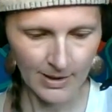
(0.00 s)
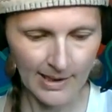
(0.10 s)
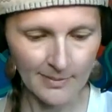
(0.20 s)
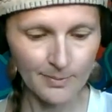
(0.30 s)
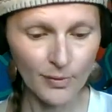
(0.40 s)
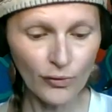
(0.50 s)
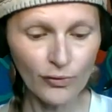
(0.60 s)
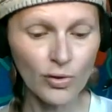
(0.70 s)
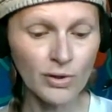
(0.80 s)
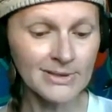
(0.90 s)
And
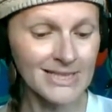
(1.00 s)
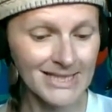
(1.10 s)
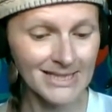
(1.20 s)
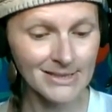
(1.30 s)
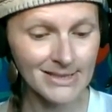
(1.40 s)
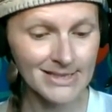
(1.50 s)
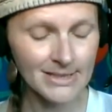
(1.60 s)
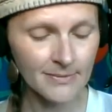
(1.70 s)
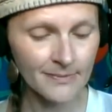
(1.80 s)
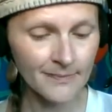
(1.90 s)
both
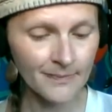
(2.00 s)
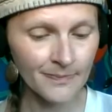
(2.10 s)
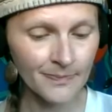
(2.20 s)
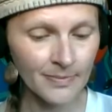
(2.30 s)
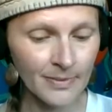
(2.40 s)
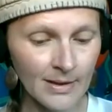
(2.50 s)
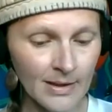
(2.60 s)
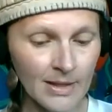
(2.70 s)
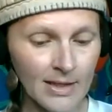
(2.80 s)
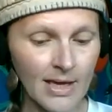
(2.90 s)
continents,
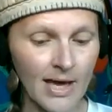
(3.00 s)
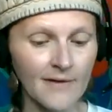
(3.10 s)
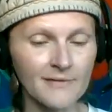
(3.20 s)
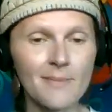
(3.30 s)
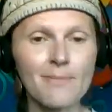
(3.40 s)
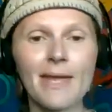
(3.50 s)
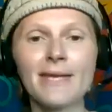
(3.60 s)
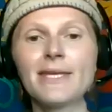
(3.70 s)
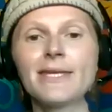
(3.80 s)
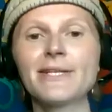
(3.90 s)
after
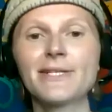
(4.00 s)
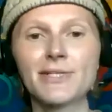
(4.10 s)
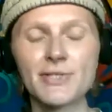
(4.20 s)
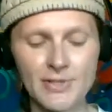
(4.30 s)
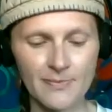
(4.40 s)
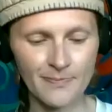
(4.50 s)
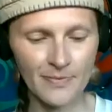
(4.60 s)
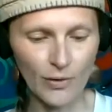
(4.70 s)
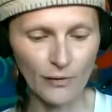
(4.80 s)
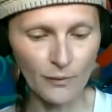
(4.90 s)
many years
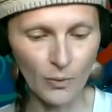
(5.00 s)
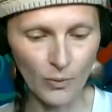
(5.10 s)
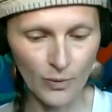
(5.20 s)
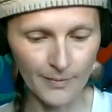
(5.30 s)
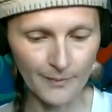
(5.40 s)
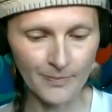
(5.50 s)
of war,